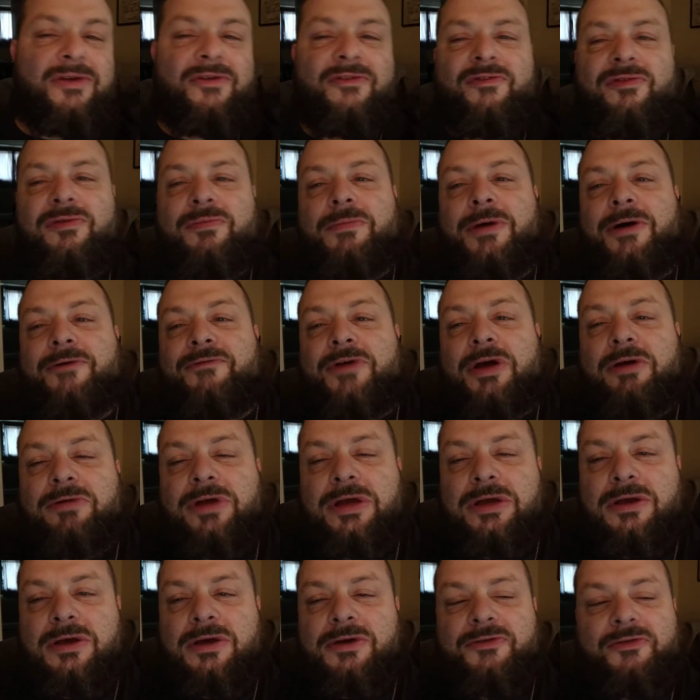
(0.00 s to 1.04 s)
for my very
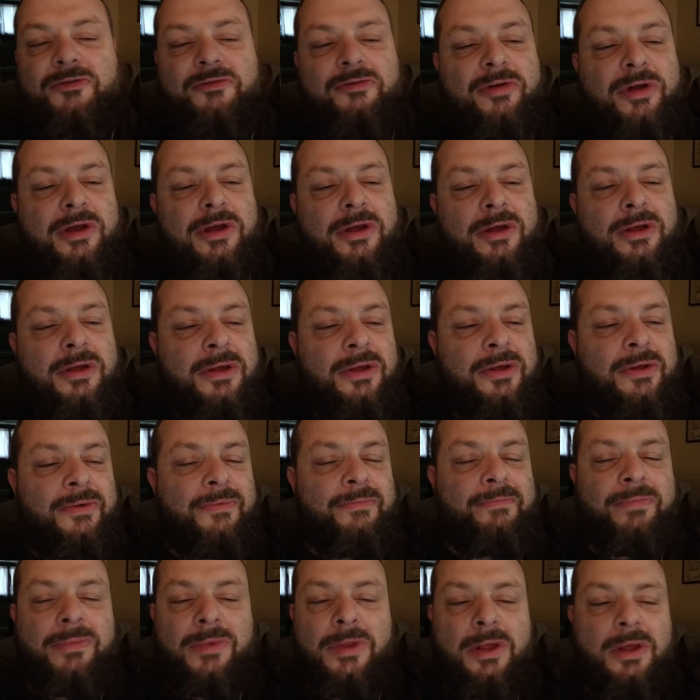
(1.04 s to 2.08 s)
good friend,
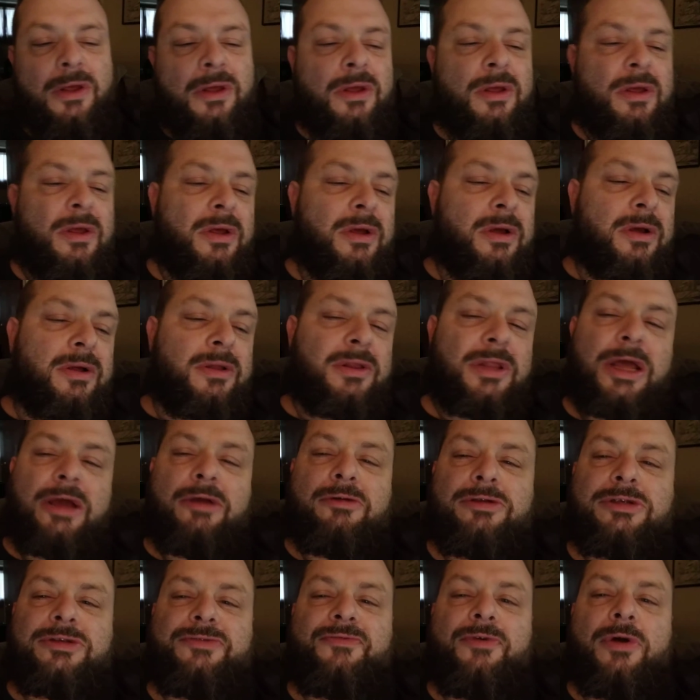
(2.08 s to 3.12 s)

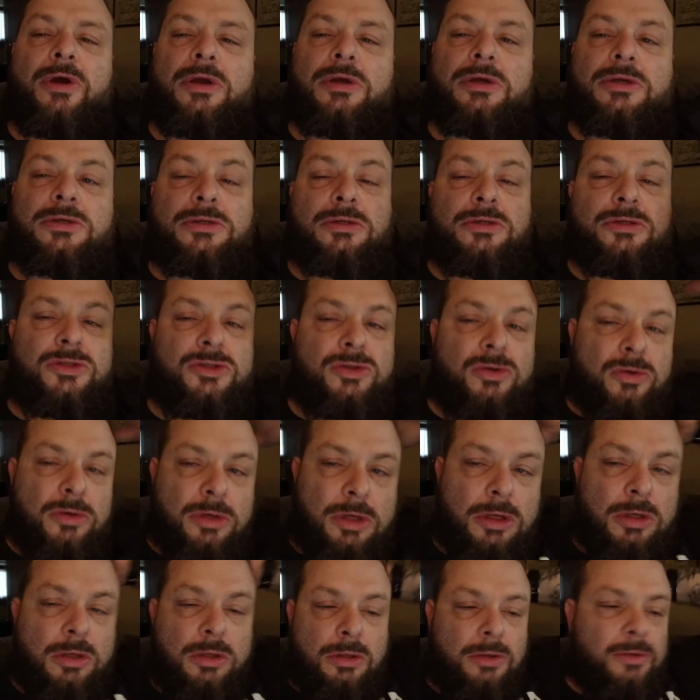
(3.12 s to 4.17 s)
Clarence Ferguson
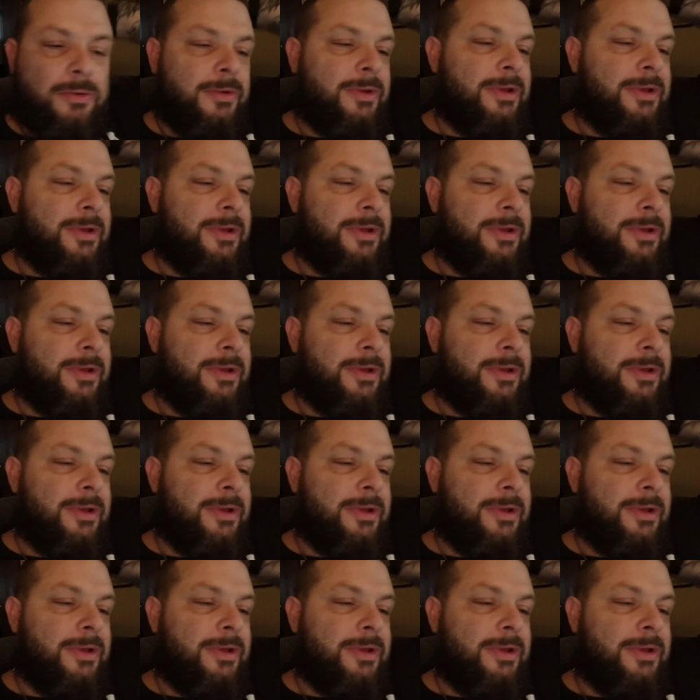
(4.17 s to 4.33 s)
Jr.